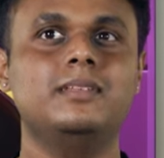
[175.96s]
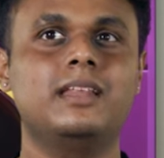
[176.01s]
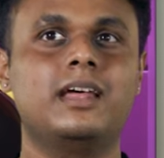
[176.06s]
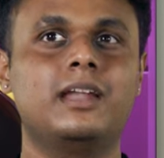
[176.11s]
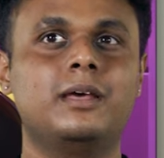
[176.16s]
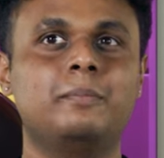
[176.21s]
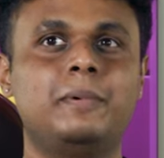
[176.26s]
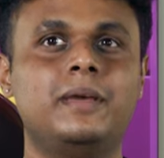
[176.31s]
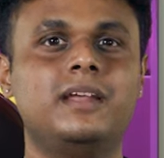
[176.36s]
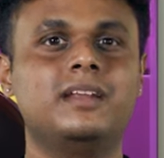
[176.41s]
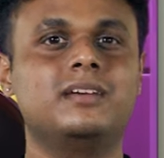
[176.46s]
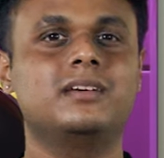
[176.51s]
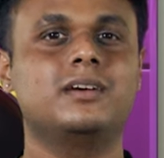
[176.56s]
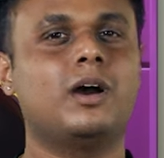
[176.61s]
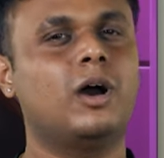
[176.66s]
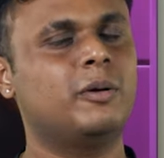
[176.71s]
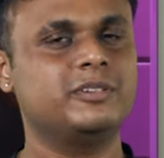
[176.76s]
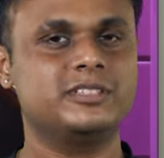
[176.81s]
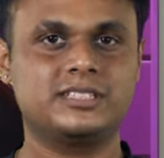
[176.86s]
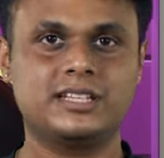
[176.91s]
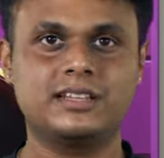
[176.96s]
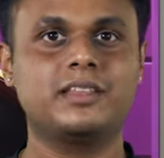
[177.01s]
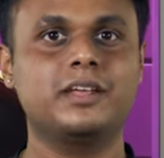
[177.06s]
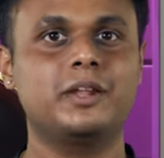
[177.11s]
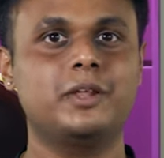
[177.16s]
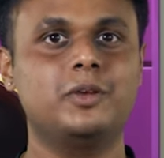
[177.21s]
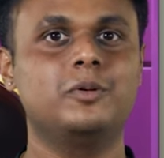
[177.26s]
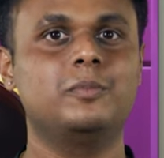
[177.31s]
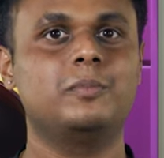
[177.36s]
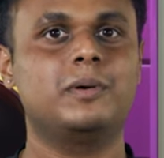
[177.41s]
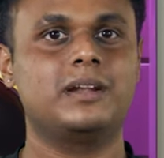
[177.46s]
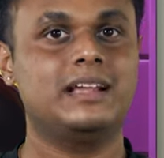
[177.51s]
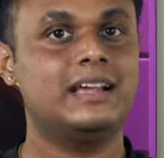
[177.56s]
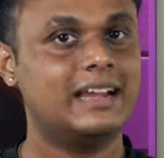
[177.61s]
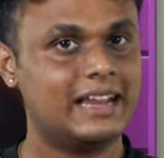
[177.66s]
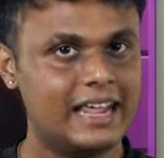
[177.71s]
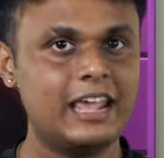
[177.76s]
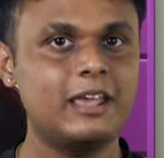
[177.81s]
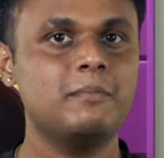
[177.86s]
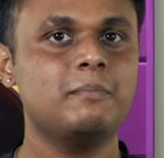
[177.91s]
nara perku obviously theriyum, but
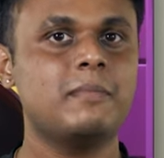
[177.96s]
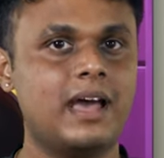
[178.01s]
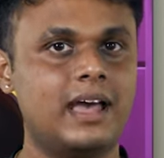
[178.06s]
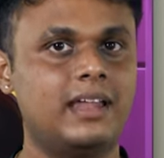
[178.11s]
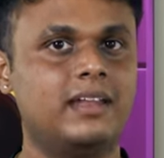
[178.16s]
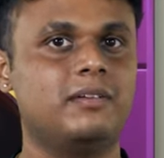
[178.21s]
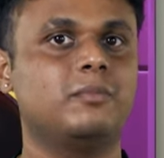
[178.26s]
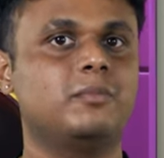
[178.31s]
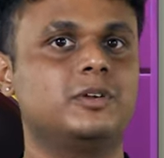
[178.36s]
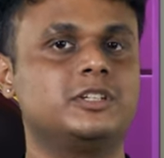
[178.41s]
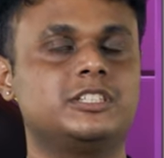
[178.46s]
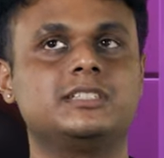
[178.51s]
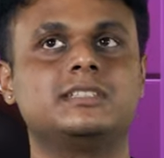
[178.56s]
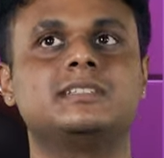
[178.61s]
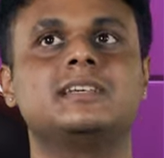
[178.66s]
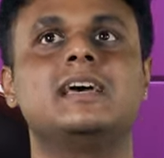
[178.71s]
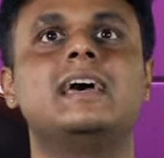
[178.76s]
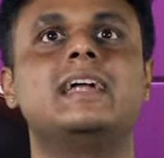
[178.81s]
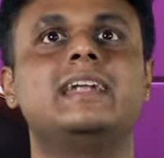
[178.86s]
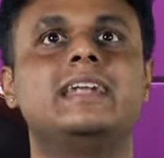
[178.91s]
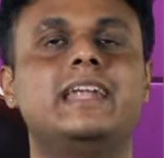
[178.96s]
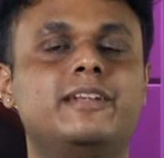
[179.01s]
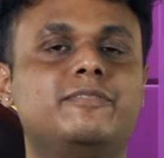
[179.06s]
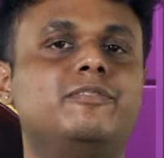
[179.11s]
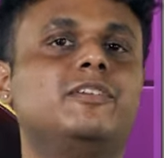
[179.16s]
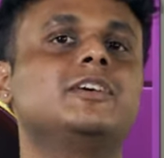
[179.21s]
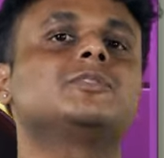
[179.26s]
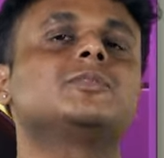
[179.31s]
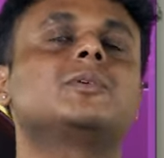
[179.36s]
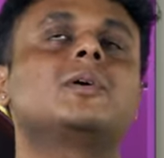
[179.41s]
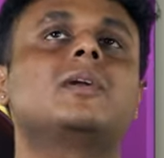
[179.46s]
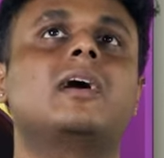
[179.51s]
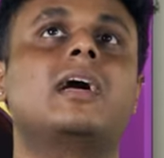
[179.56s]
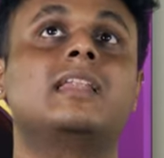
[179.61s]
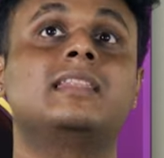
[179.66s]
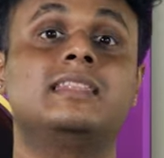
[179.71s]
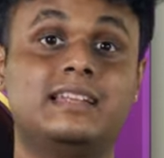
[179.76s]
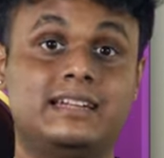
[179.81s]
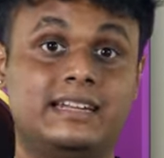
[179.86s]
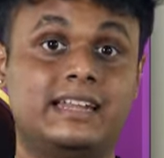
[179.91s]
Grey Man, which is Netflix oda
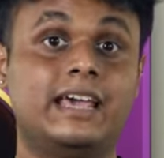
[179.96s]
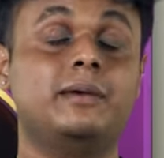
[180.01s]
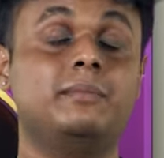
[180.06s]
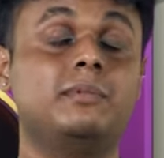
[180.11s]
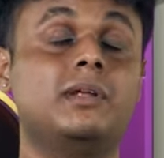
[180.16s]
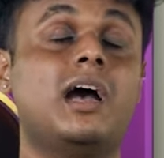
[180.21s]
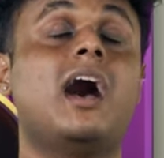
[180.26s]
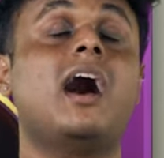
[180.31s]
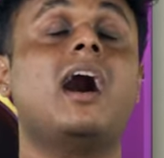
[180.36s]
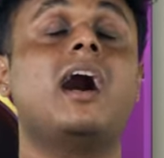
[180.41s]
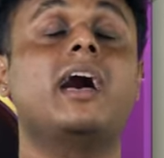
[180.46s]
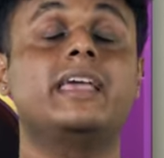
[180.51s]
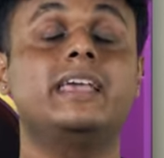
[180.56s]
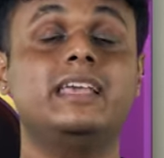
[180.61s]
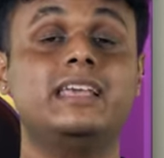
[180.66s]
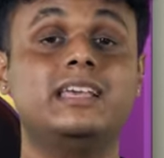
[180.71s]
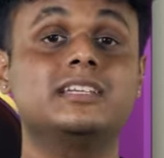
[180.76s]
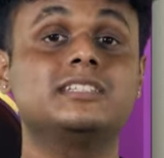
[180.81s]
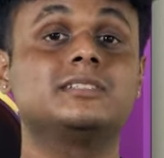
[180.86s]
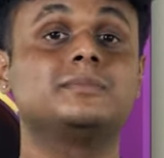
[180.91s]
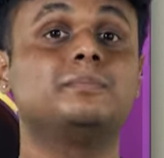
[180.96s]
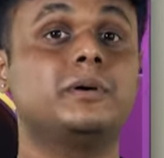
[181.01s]
and the time la highest